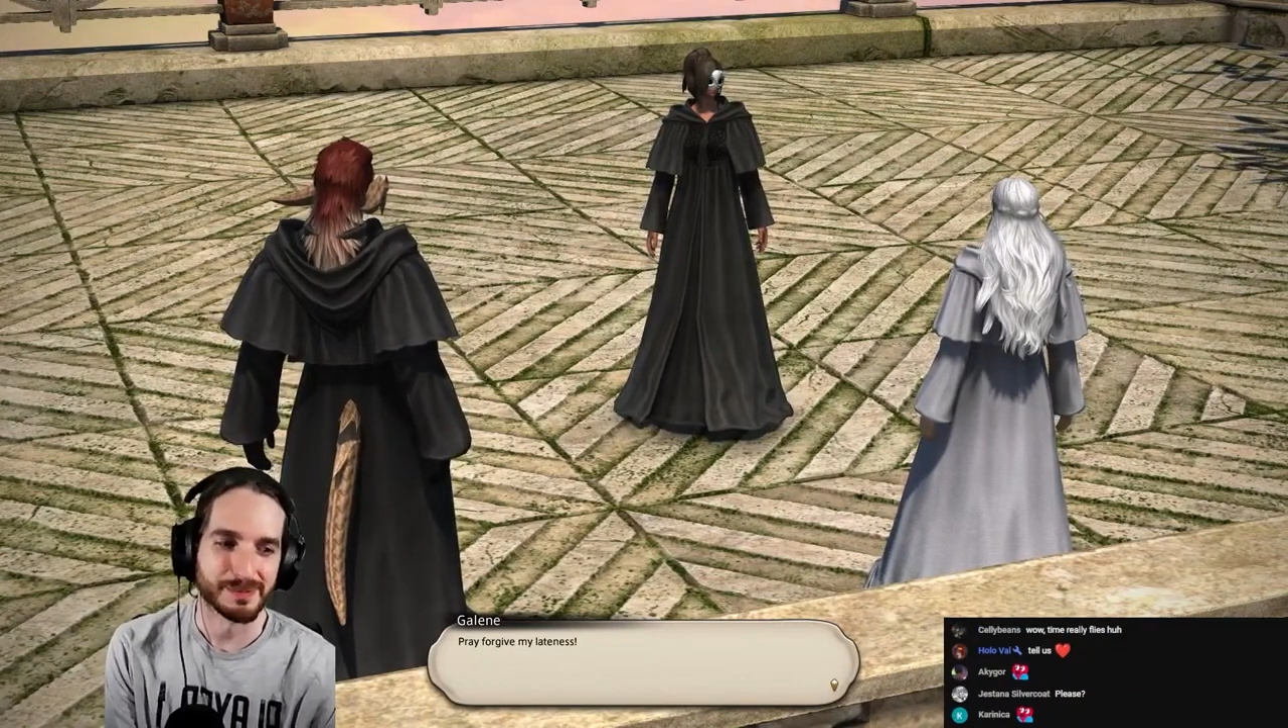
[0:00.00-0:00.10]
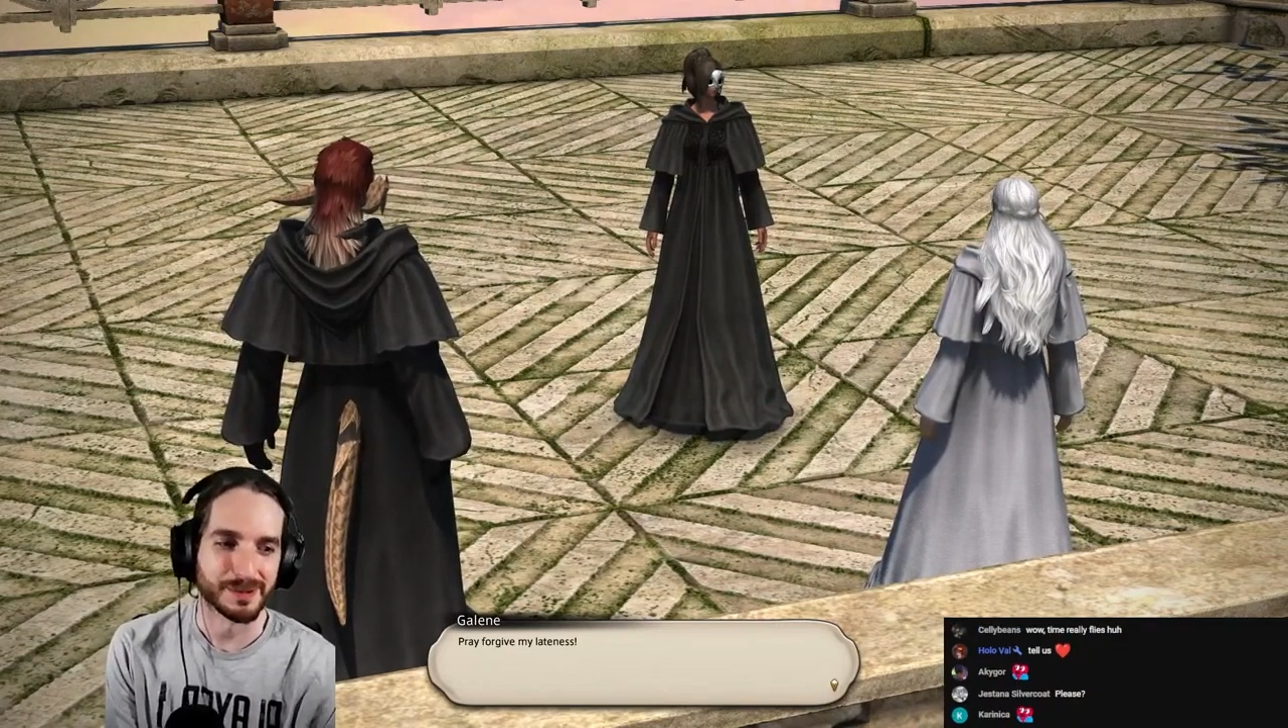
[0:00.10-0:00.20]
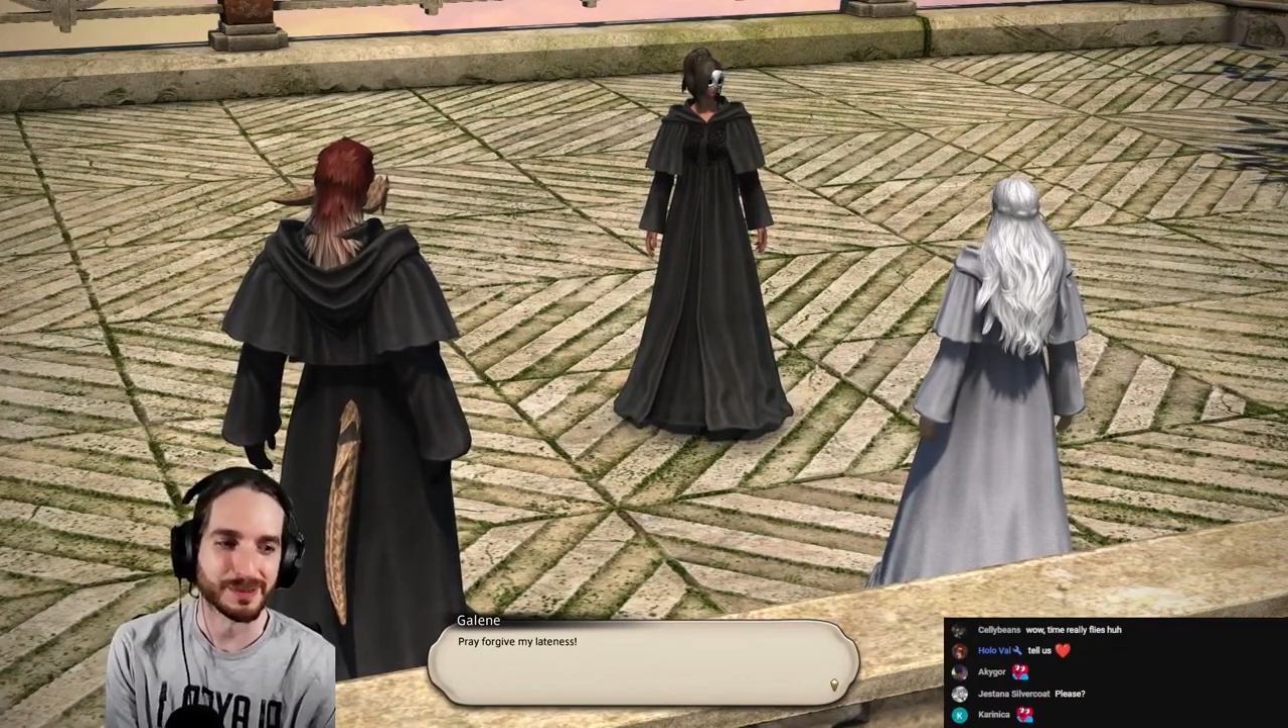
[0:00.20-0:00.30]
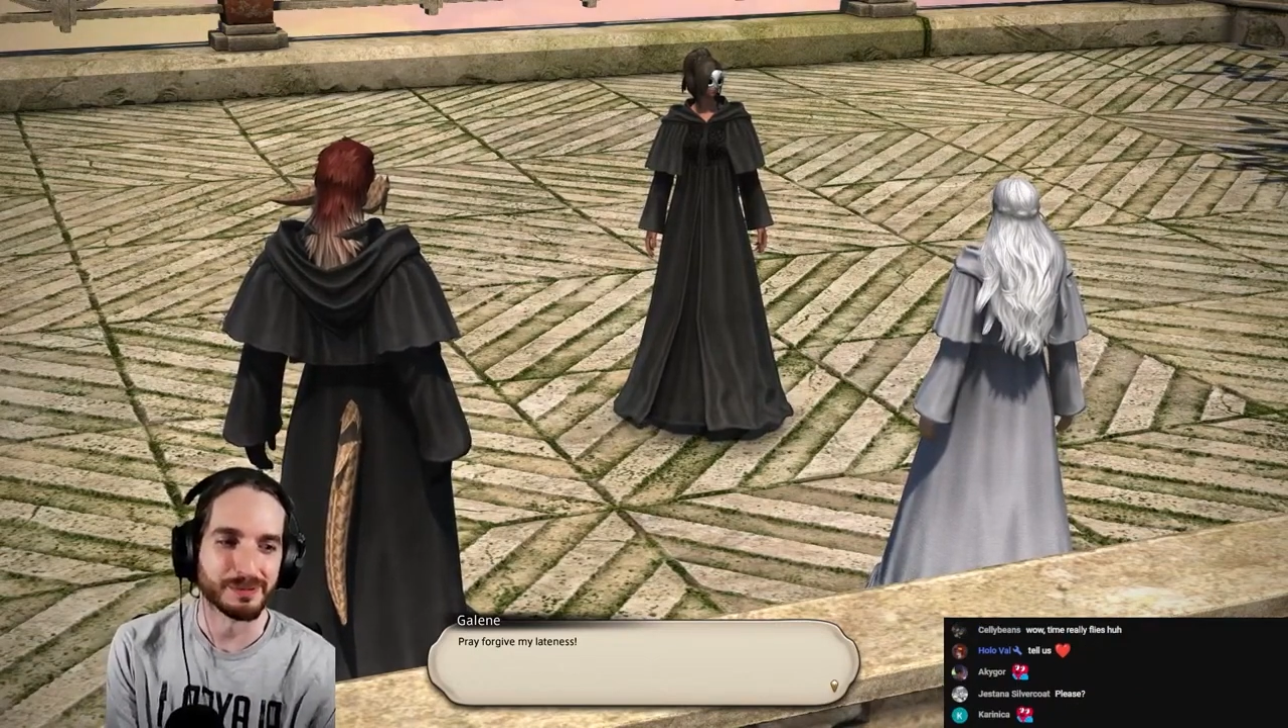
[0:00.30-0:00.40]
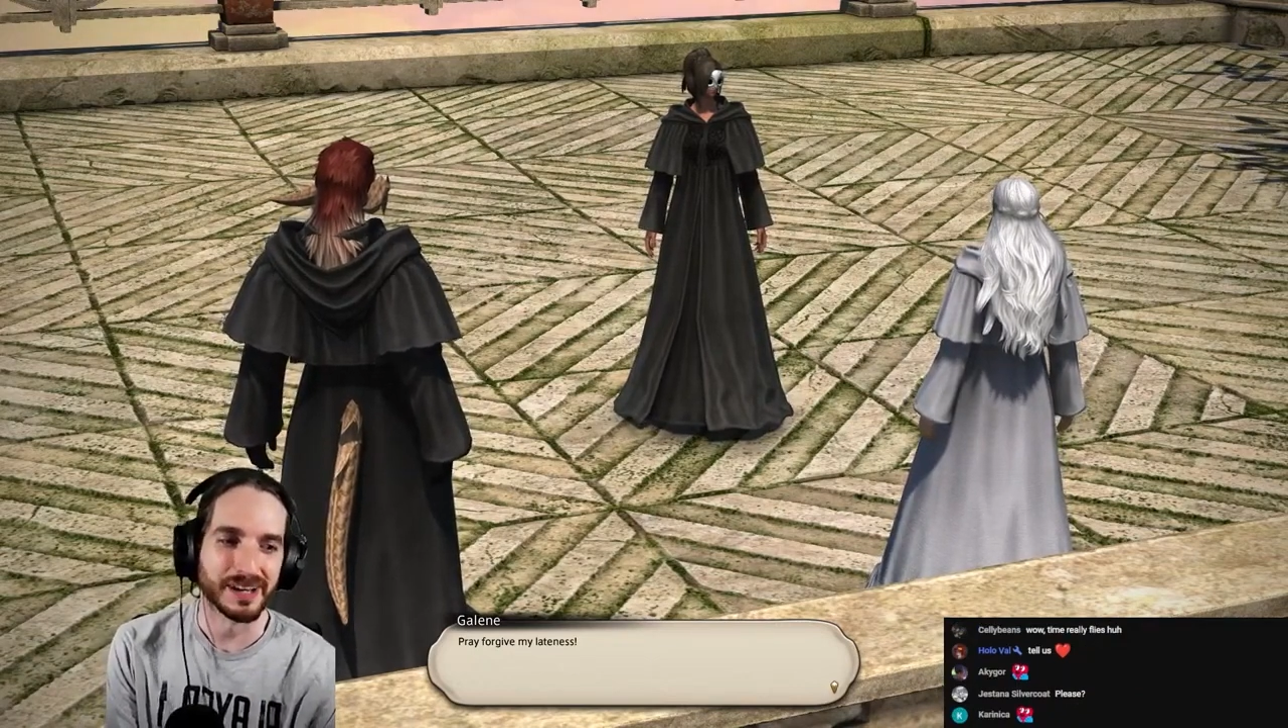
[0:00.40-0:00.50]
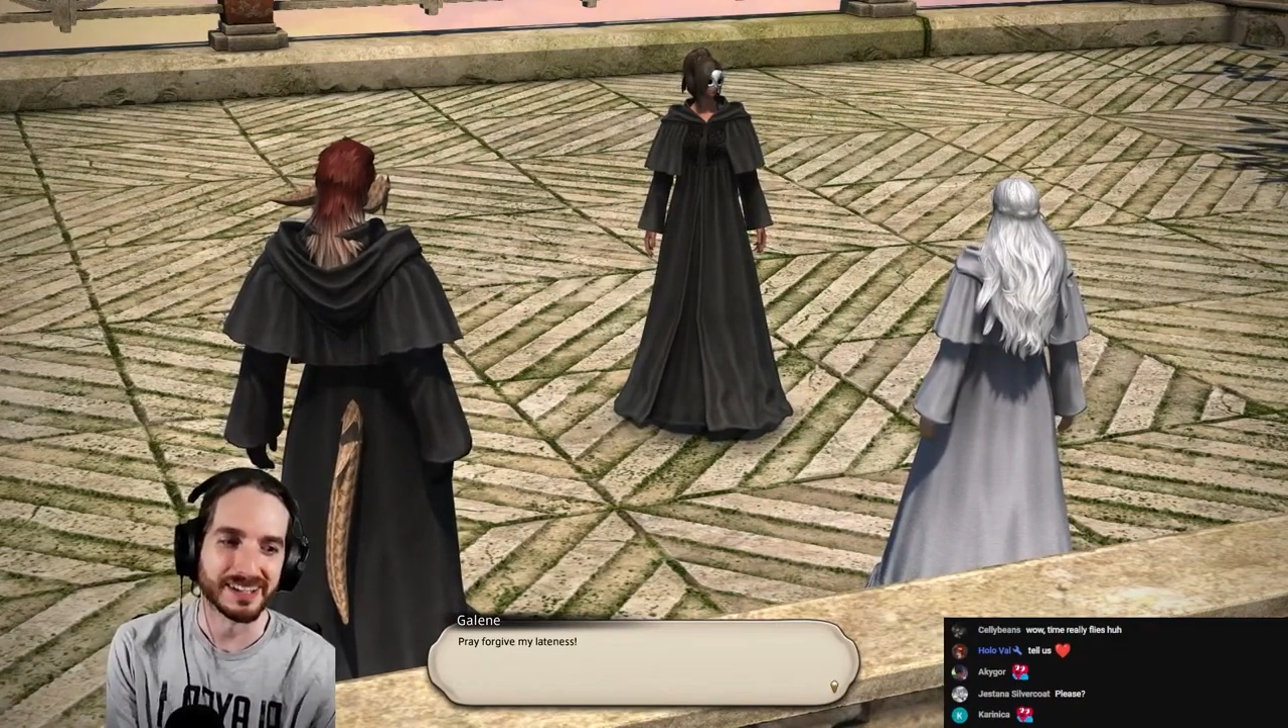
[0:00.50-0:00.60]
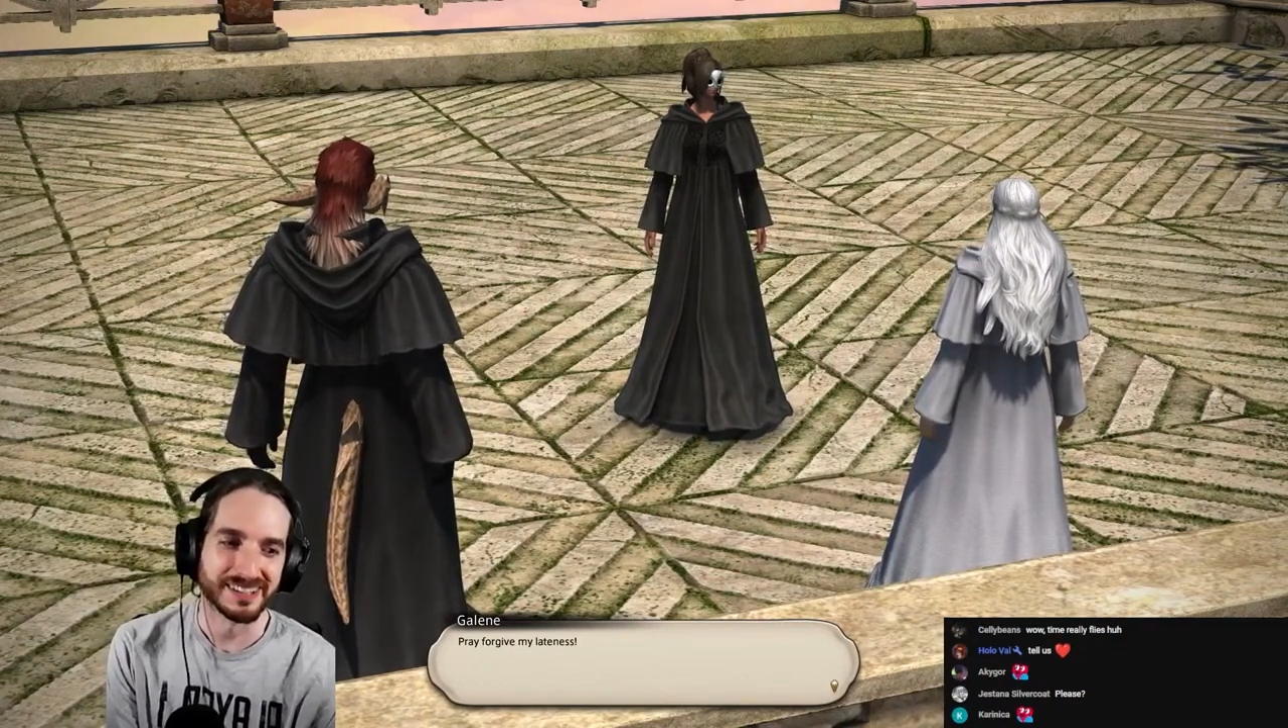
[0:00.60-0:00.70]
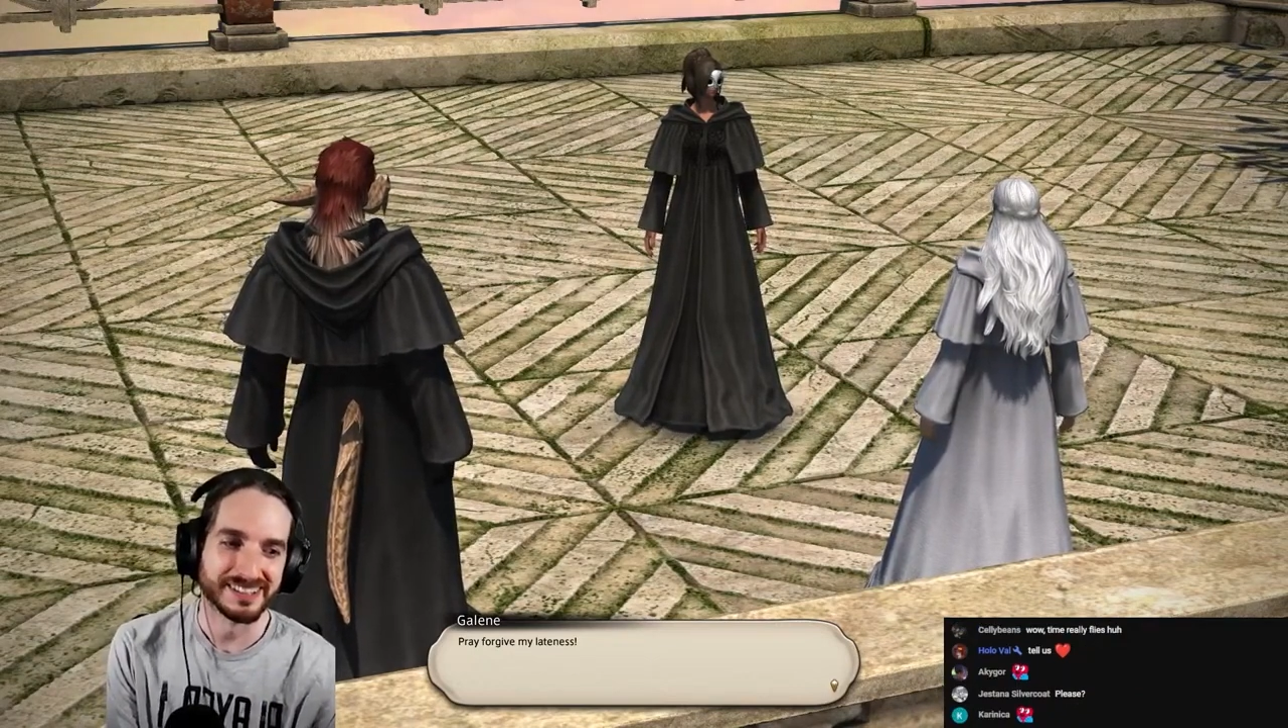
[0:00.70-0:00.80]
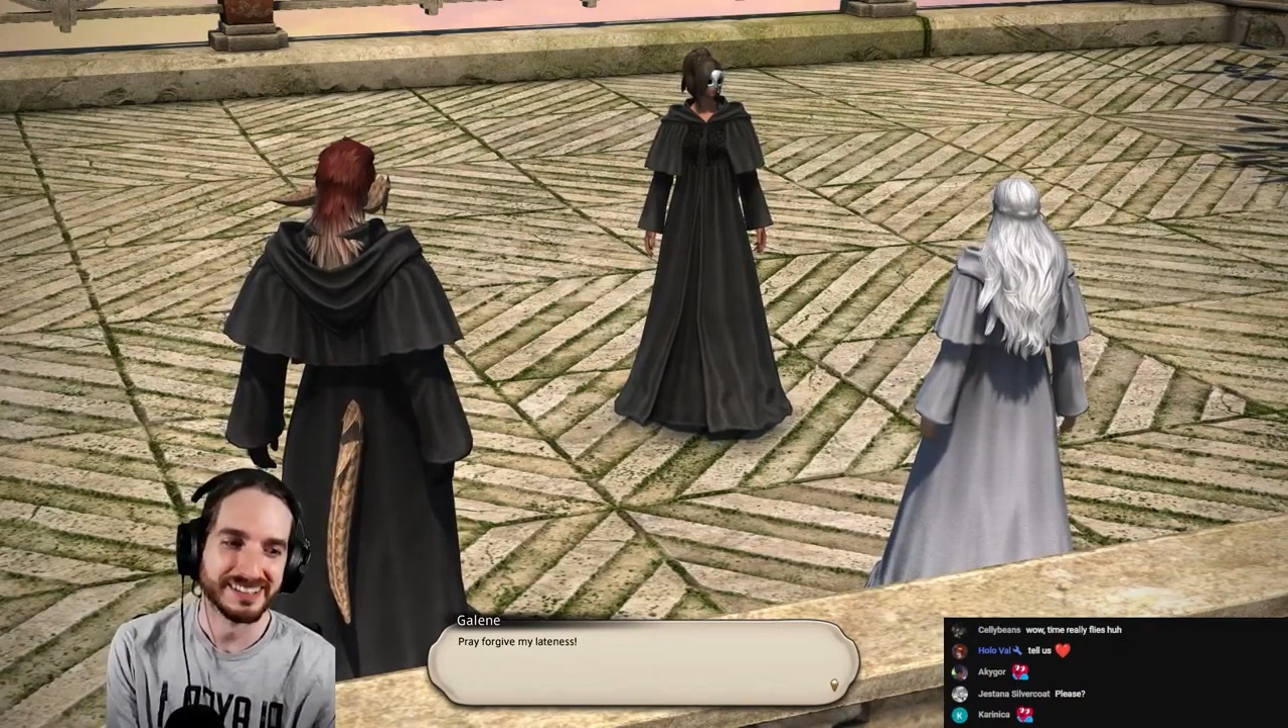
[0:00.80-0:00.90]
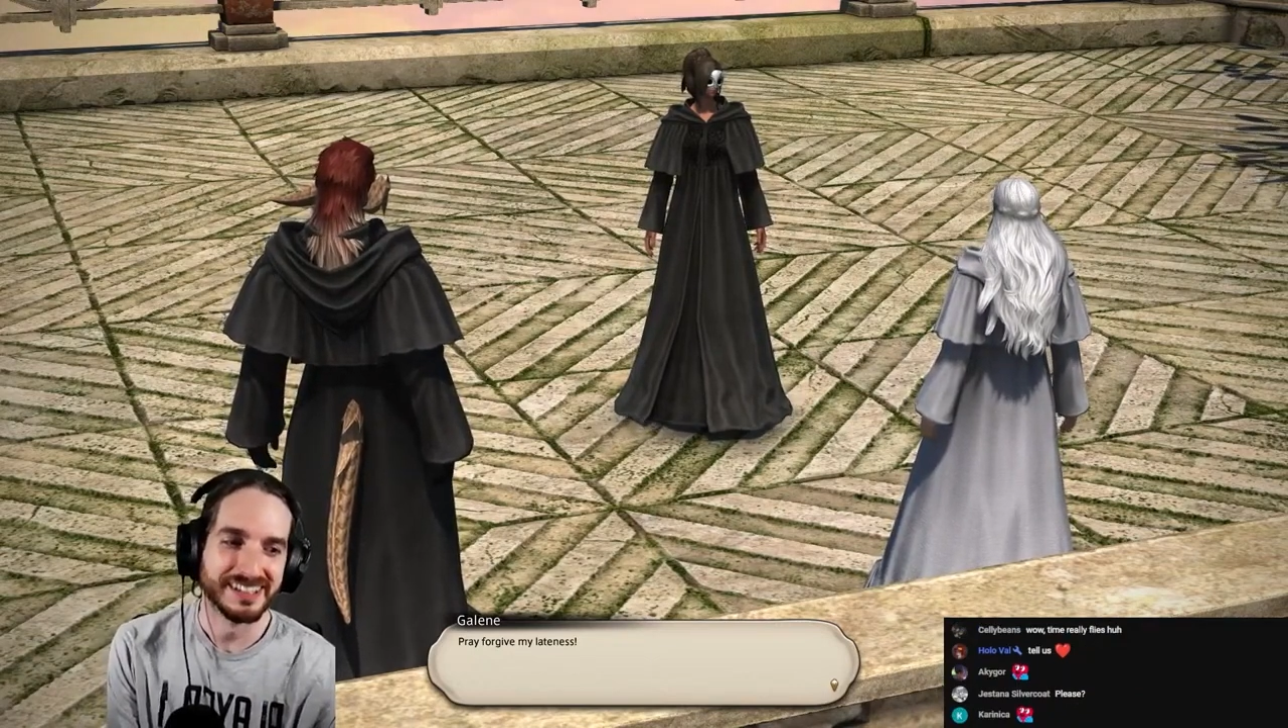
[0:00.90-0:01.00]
worthwhile.